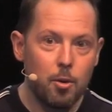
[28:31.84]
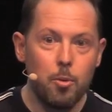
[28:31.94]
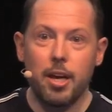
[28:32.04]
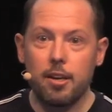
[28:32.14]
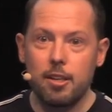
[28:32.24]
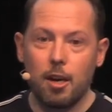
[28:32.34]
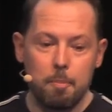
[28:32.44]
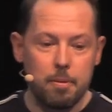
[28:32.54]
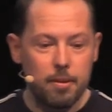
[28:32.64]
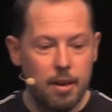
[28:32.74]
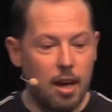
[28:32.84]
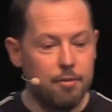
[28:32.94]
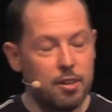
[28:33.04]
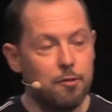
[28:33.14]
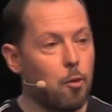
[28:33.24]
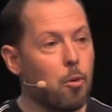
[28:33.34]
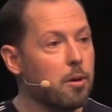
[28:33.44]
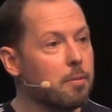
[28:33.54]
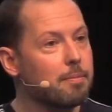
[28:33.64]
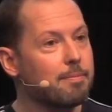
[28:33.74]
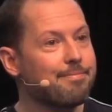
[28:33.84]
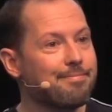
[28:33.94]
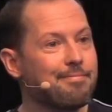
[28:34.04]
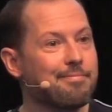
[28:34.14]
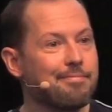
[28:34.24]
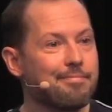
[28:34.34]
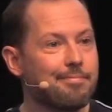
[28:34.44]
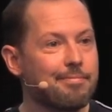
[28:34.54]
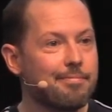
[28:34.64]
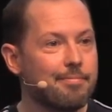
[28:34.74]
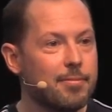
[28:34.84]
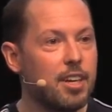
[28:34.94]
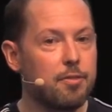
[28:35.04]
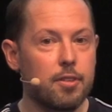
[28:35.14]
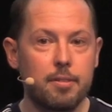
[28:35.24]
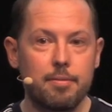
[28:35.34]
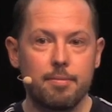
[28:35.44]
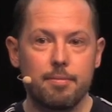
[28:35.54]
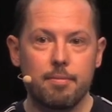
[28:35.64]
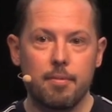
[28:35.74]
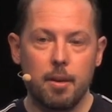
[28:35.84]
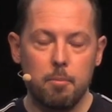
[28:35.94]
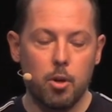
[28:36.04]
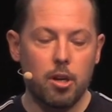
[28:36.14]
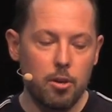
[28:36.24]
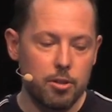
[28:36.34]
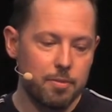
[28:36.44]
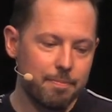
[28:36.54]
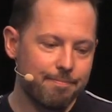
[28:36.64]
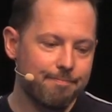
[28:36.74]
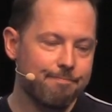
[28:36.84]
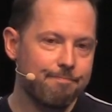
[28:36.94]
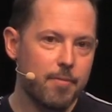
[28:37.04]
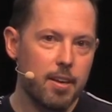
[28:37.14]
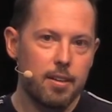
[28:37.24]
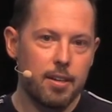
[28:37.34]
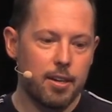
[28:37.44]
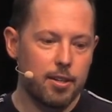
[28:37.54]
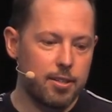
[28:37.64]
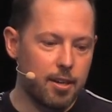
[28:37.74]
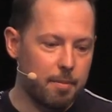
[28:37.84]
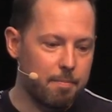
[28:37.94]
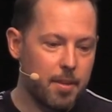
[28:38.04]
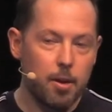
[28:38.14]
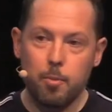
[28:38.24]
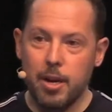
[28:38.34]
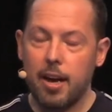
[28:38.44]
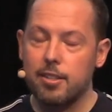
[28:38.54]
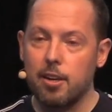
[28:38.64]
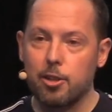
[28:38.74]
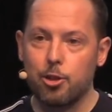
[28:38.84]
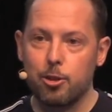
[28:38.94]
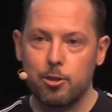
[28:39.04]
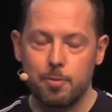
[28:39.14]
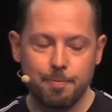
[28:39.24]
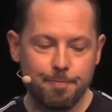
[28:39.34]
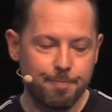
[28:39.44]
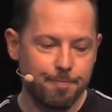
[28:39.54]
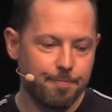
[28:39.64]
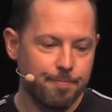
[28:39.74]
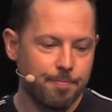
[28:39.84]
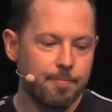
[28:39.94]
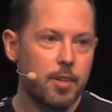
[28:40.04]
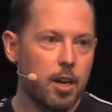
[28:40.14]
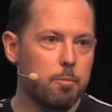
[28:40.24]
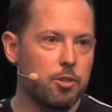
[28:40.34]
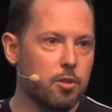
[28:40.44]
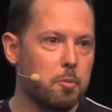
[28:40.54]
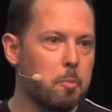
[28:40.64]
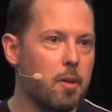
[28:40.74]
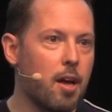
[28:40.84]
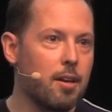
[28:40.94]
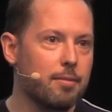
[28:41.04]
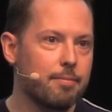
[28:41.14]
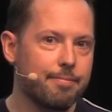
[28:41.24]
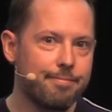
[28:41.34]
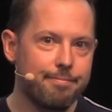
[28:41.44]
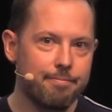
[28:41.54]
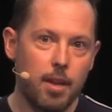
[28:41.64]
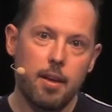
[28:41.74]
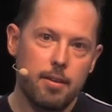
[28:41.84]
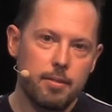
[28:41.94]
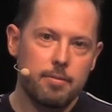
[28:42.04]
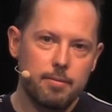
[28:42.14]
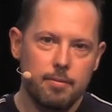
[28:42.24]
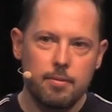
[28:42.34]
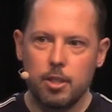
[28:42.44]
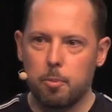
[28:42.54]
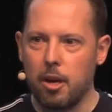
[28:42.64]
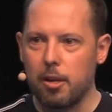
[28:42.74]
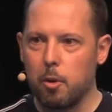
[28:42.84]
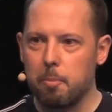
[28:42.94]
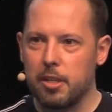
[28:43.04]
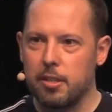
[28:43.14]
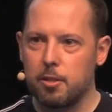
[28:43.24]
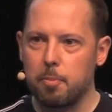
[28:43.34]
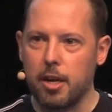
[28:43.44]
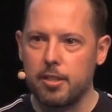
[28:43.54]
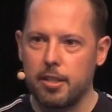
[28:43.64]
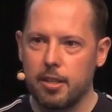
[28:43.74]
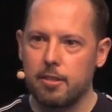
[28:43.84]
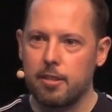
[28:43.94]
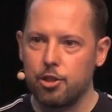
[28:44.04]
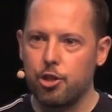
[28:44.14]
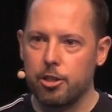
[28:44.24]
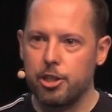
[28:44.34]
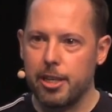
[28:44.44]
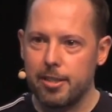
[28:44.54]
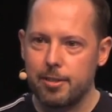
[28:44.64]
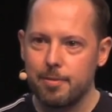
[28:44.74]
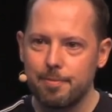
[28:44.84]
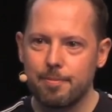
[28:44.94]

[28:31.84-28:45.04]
We ended up having four different workloads. There is um, React stock charts, observable plot, you probably won't be surprised to hear that Chart.js